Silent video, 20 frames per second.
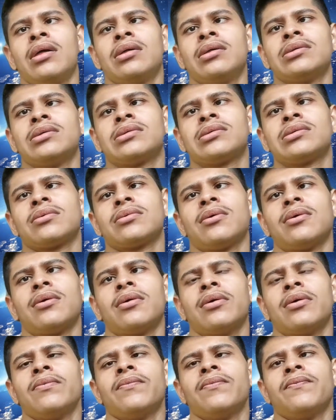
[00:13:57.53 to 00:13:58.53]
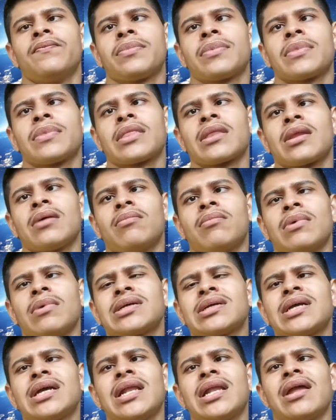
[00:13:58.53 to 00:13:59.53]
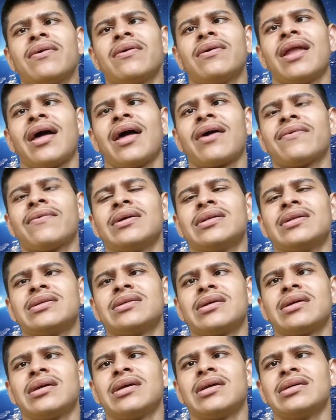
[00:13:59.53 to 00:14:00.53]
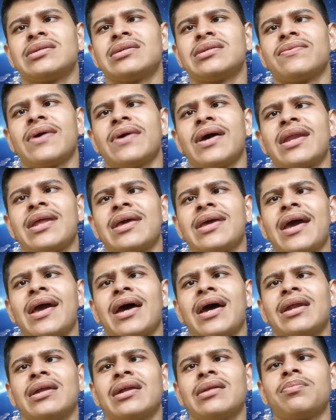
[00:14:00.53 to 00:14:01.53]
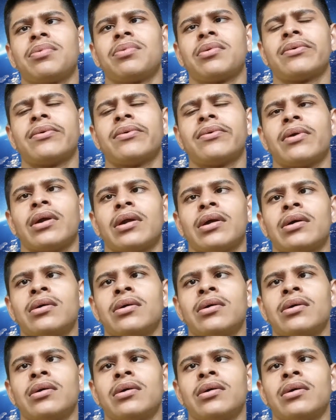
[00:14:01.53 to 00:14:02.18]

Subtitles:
So the machine level language is very error prone.